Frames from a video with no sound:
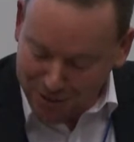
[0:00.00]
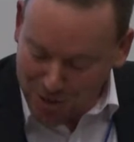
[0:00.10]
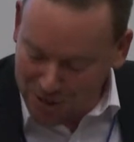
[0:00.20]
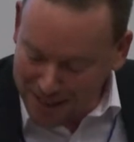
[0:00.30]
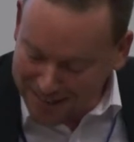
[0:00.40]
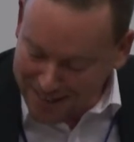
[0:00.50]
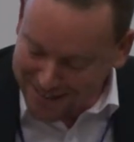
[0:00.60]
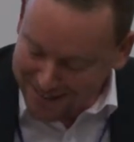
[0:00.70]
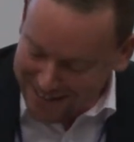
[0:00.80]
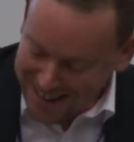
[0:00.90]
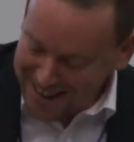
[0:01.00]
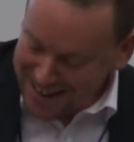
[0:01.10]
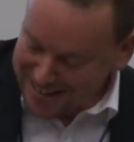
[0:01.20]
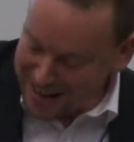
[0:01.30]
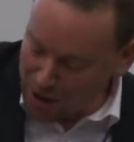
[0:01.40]
School exists
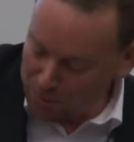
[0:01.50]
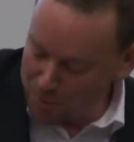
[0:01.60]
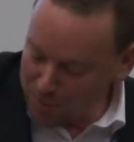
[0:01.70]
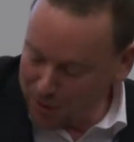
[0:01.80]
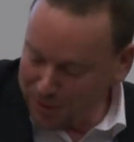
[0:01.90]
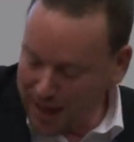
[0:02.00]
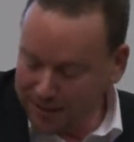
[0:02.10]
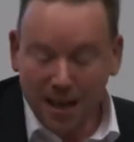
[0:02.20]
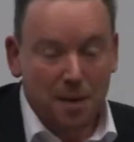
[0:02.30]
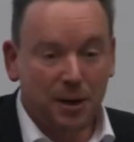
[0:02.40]
to help with that.